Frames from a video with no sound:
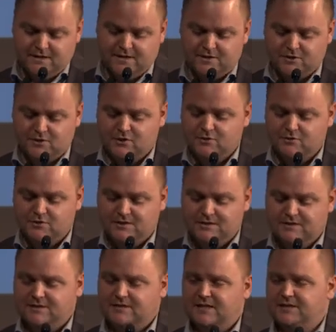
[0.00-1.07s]
they
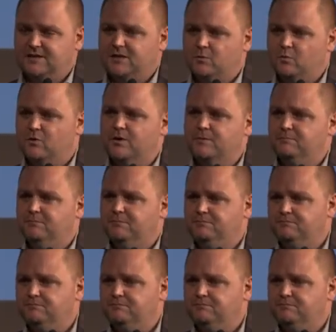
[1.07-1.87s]
concluded that they weren't,